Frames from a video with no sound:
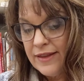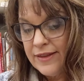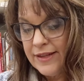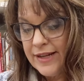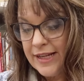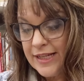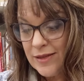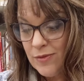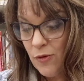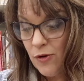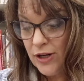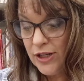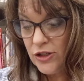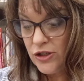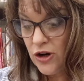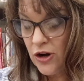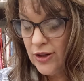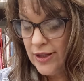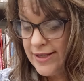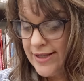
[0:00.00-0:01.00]
The next morning,
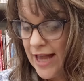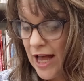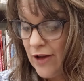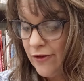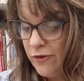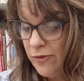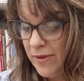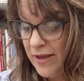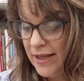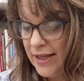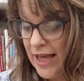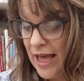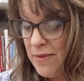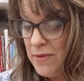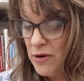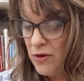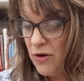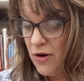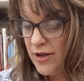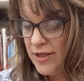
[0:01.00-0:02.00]
Charlie's alphabet
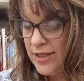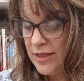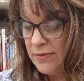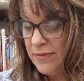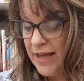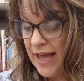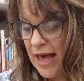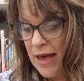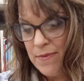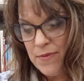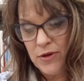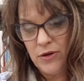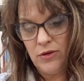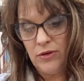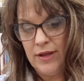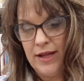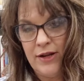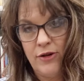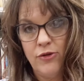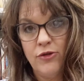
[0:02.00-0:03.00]
came across some capital
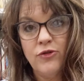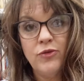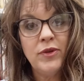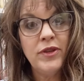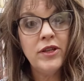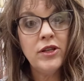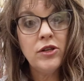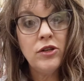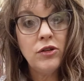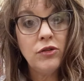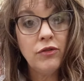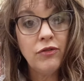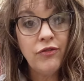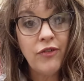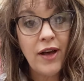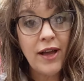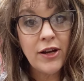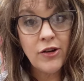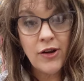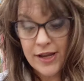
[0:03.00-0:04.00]
letters with a new
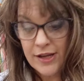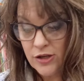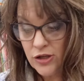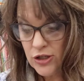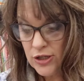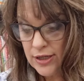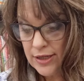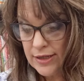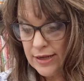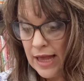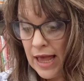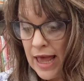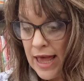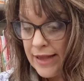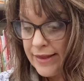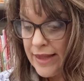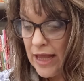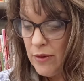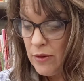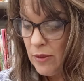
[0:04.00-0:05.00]
fire engine.
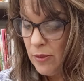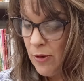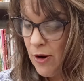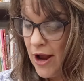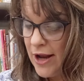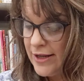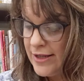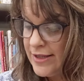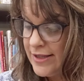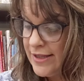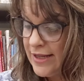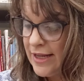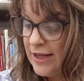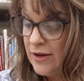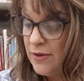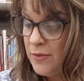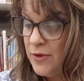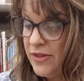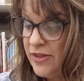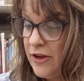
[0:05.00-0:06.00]
They were
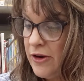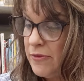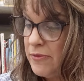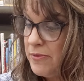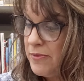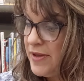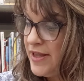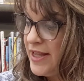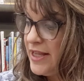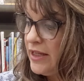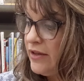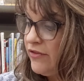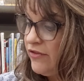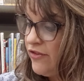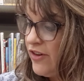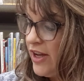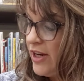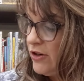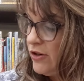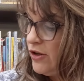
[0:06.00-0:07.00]
practicing with their big
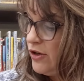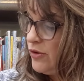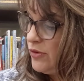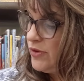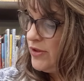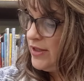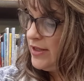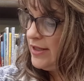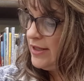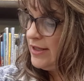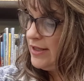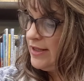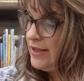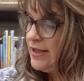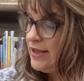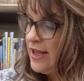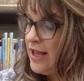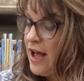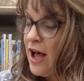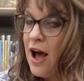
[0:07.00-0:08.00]
fire hoses.
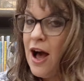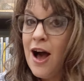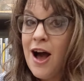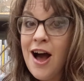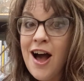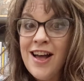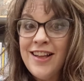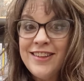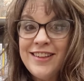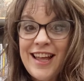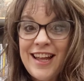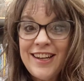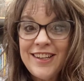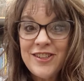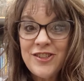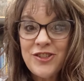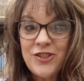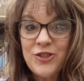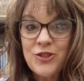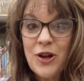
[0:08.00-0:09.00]

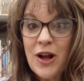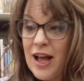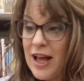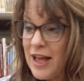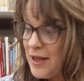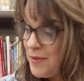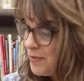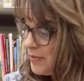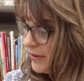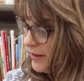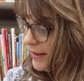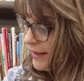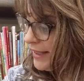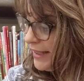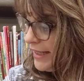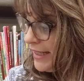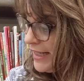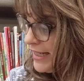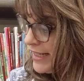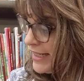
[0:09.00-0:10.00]
"Let us try,
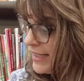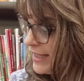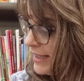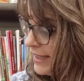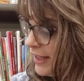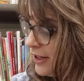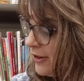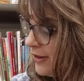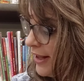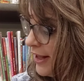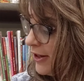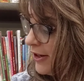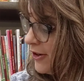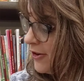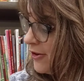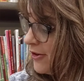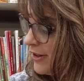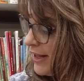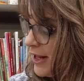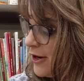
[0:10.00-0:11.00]
please," the
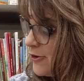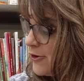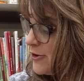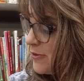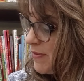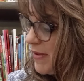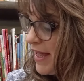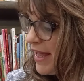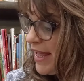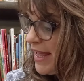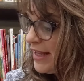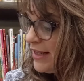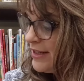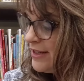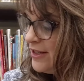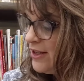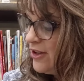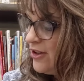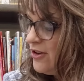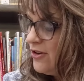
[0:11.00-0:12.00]
little letters
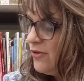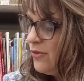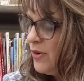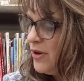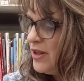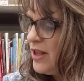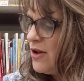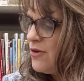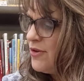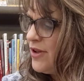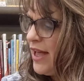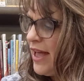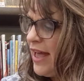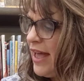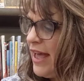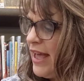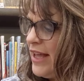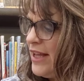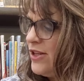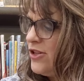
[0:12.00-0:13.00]
begged. "Well,
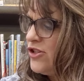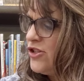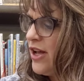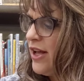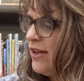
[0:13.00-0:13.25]
okay,"